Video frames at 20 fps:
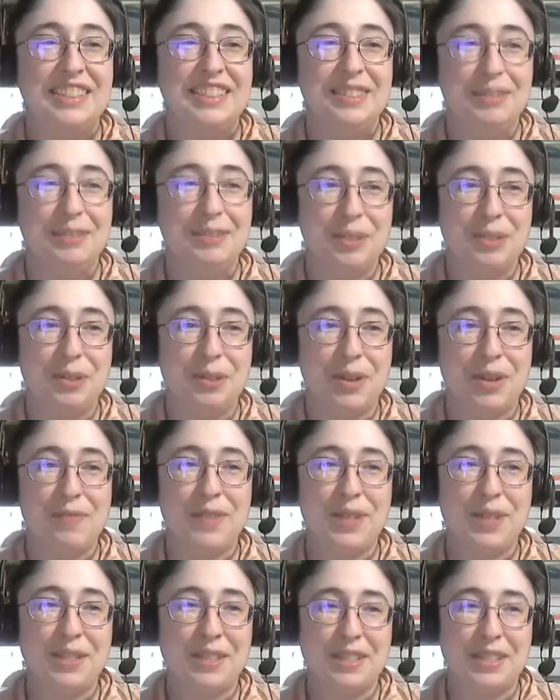So I
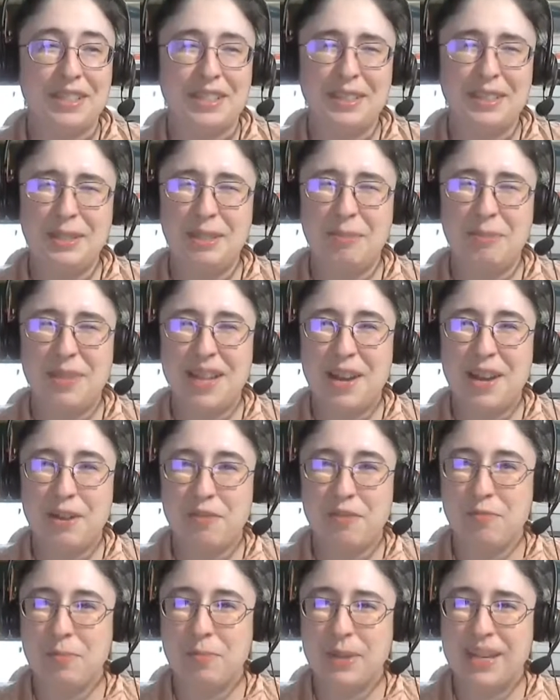felt just a little bit out of
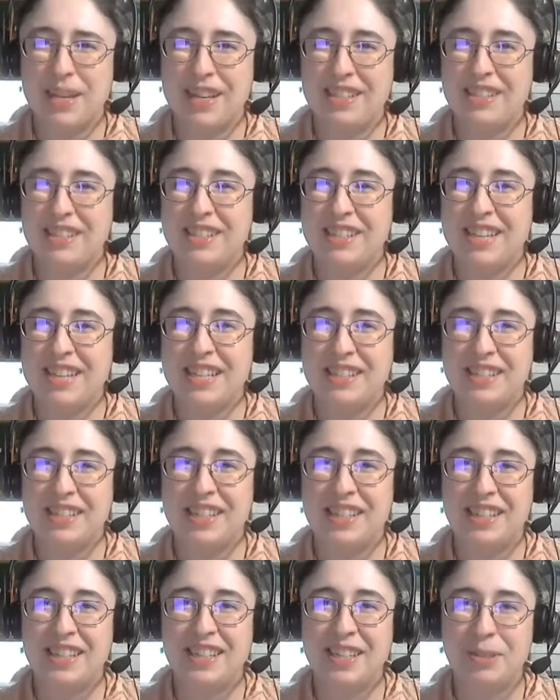place, I
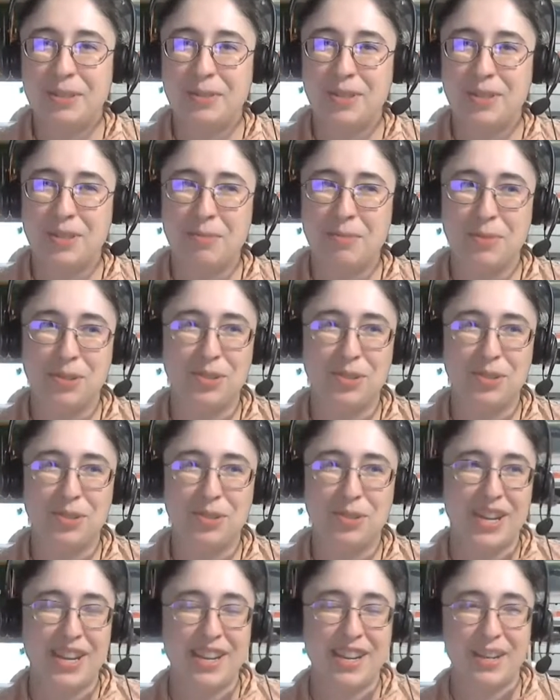think. It was almost
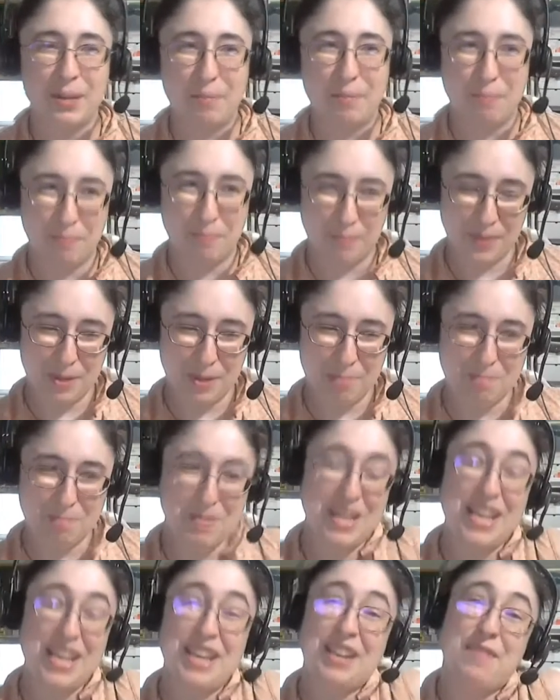very mini
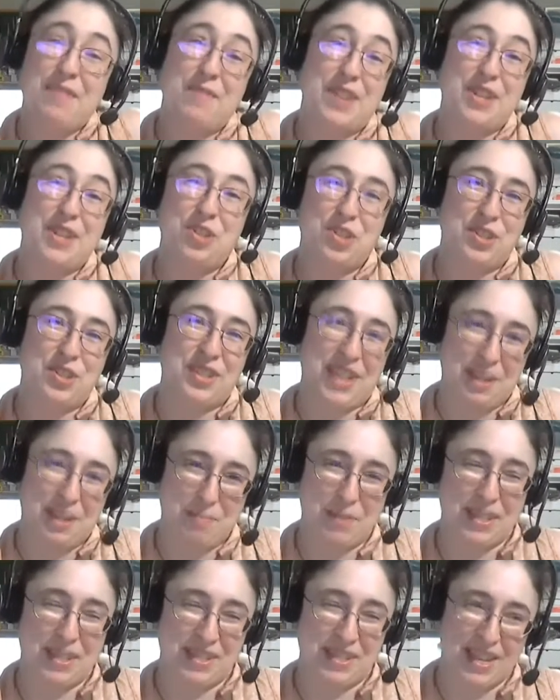convention-like
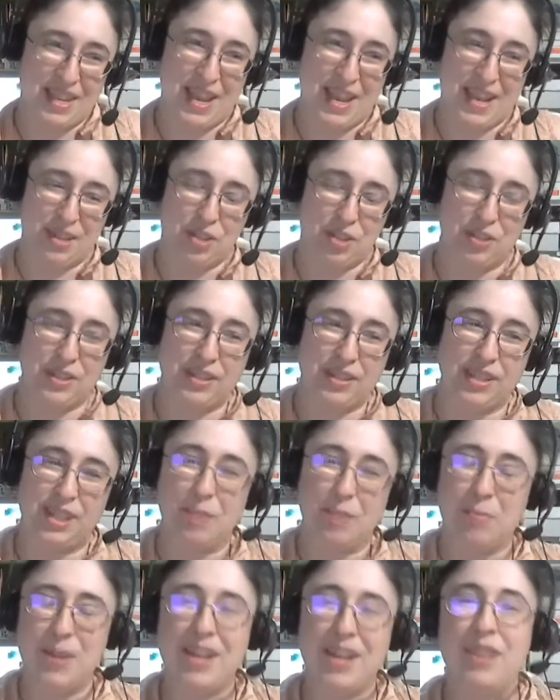because they actually
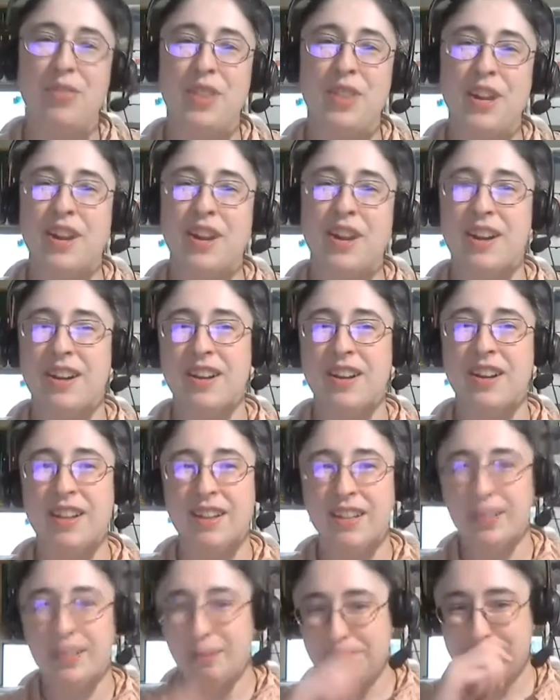celebrated their
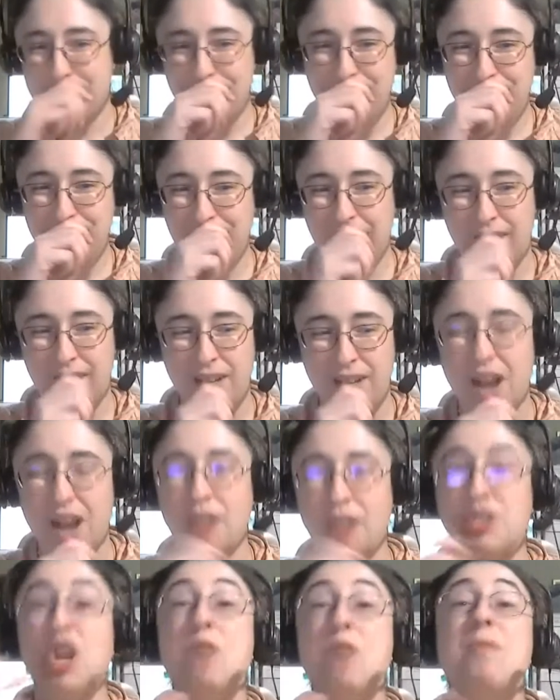
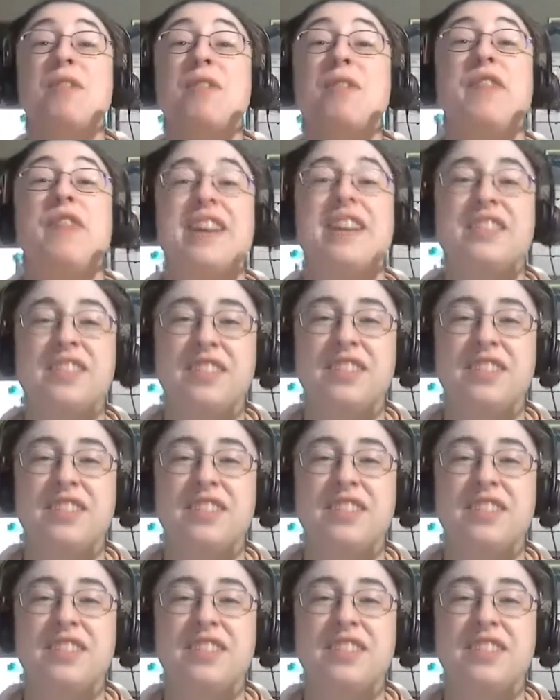Oktoberfest